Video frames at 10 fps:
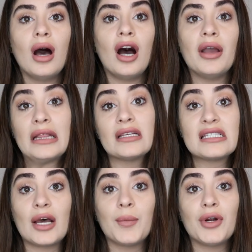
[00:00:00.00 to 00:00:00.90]
uh, in the
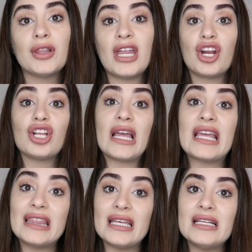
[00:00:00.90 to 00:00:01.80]
summer that are
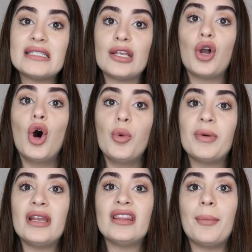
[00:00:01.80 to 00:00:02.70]
like this and
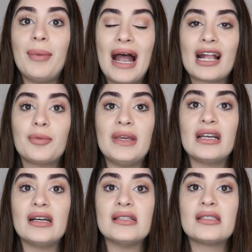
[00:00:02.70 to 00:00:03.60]
open in the back
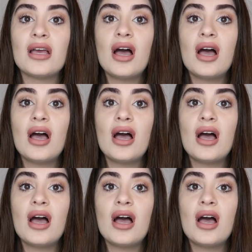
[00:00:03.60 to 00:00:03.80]
because